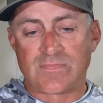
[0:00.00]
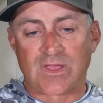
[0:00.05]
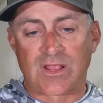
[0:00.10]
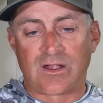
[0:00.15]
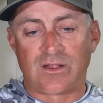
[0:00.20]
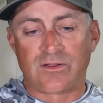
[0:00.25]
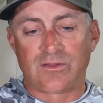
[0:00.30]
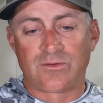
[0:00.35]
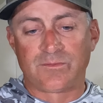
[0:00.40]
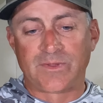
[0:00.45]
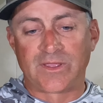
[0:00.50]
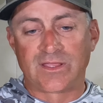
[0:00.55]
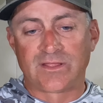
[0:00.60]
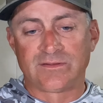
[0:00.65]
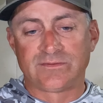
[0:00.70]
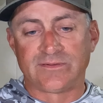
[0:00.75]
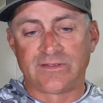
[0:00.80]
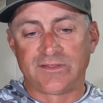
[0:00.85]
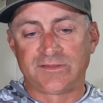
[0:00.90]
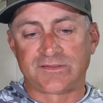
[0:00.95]
don't know,
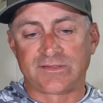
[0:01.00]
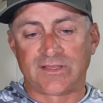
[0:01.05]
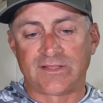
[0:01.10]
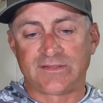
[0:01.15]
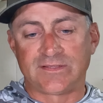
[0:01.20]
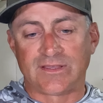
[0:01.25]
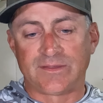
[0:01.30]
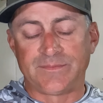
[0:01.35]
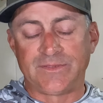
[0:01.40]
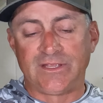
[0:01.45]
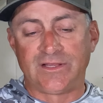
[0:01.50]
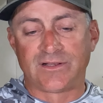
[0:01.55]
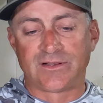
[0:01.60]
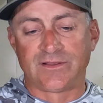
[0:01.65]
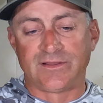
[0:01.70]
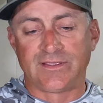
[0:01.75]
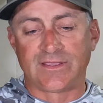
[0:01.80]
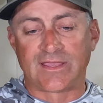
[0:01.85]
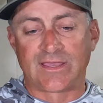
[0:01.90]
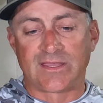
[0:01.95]
man. It's that time of
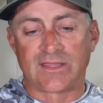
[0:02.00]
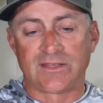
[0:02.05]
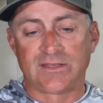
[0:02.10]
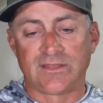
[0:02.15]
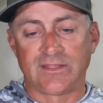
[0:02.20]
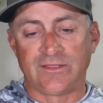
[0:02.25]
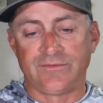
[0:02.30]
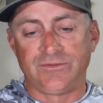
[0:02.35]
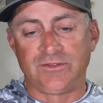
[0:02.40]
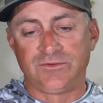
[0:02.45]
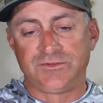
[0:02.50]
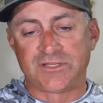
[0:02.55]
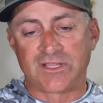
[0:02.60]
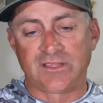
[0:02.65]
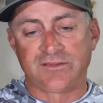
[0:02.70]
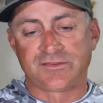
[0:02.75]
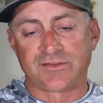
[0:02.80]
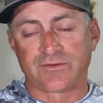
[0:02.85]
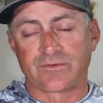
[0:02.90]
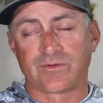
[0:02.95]
year. If you
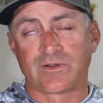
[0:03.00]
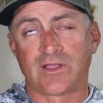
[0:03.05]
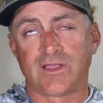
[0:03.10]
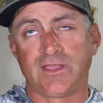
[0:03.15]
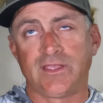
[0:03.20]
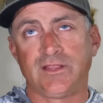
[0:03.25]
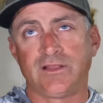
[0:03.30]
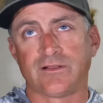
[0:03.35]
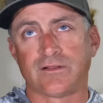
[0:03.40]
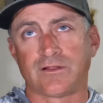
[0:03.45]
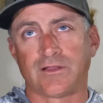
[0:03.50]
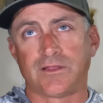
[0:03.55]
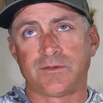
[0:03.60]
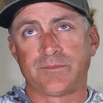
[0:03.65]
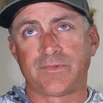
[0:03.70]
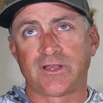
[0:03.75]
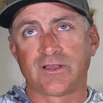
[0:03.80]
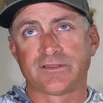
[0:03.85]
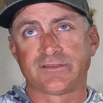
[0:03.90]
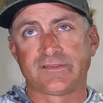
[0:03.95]
chase it right, you're
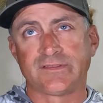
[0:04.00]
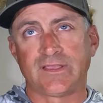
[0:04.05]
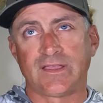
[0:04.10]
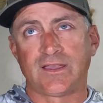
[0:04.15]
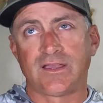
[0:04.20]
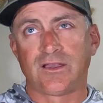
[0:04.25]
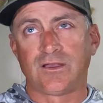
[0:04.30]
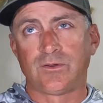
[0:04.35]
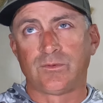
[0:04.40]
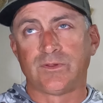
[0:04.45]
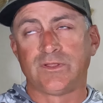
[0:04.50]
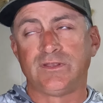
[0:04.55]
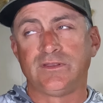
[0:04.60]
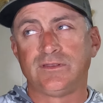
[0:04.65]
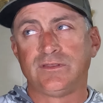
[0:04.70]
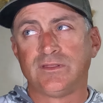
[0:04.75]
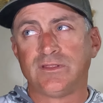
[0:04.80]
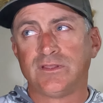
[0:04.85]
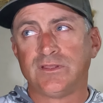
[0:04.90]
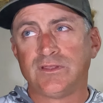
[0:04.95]
on bugs now,
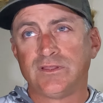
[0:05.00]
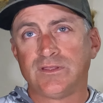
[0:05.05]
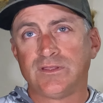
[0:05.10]
and